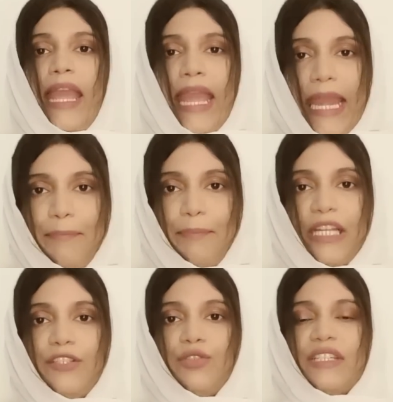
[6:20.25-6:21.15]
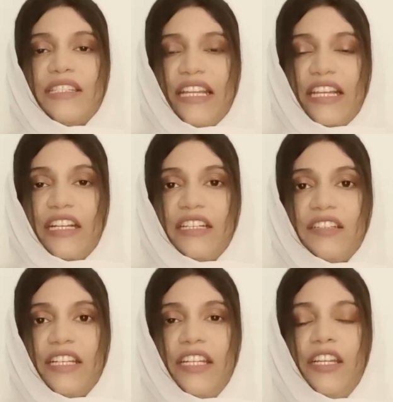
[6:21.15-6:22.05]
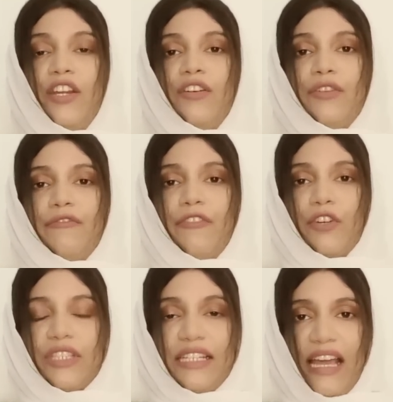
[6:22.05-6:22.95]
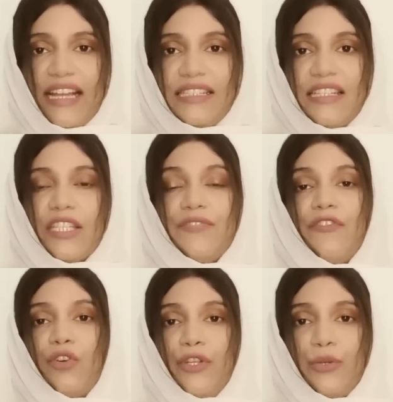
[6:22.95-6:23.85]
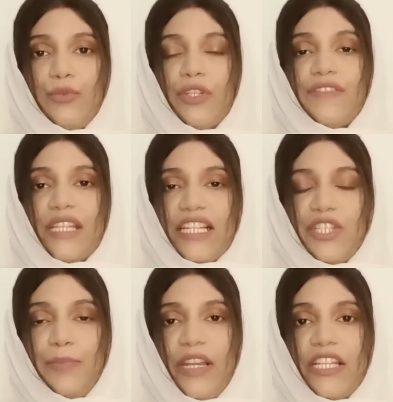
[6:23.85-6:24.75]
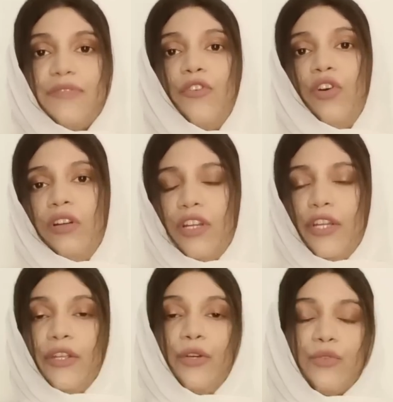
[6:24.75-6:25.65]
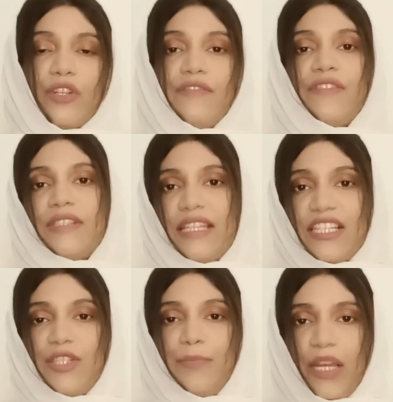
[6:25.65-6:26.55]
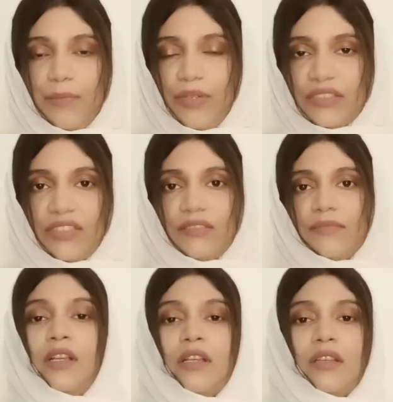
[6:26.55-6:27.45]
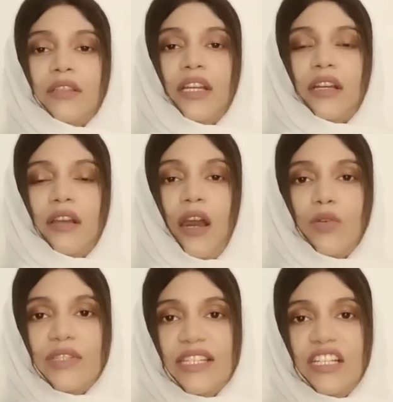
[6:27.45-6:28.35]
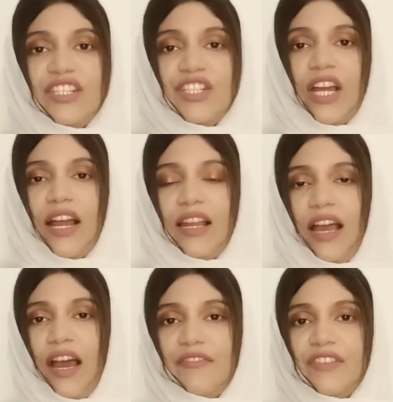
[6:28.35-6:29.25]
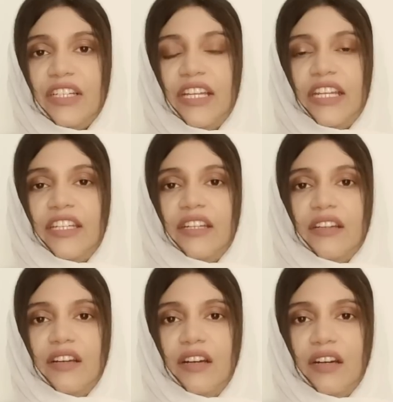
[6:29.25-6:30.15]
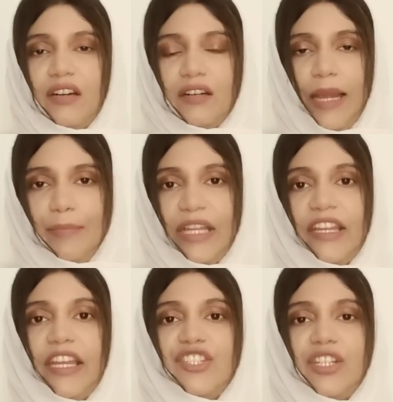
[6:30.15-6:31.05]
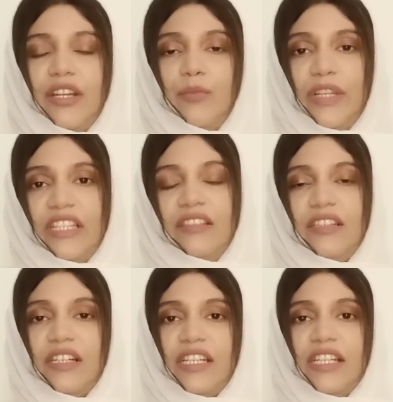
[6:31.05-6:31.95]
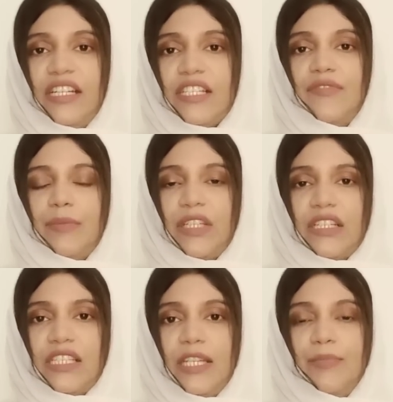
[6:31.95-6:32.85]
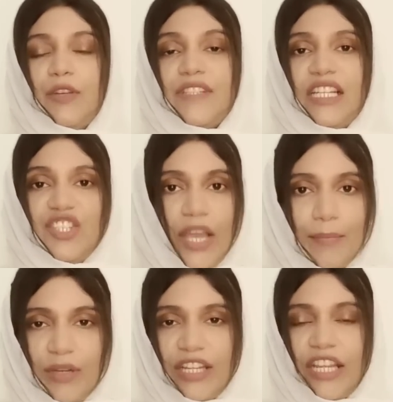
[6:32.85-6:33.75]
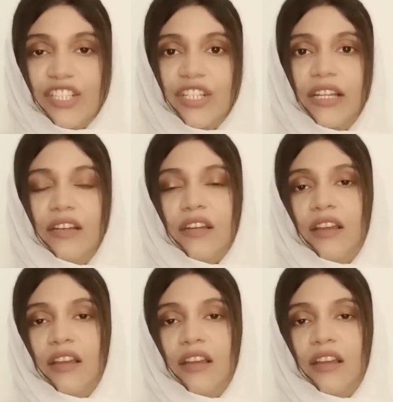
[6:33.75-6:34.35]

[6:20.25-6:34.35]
apply to the secretary for the license for use of such place for use of such purpose. The council shall, after getting application within 30 days from the receipt of such application,